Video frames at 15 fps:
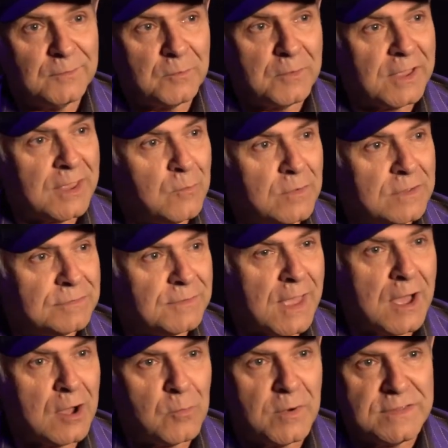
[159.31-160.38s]
working with
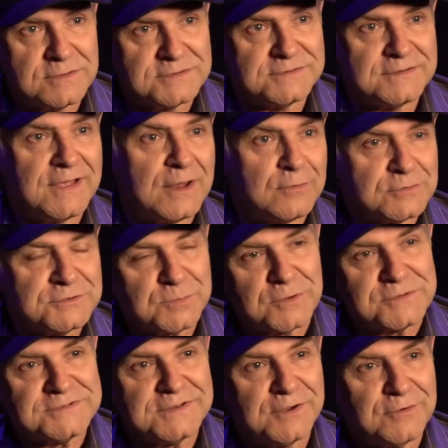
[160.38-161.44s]
Carl Weathers and Arnold
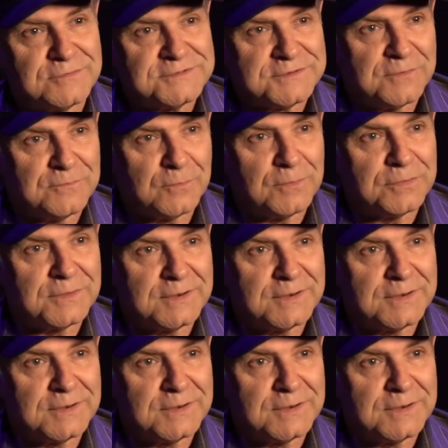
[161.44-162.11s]
Schwarzenegger and so forth.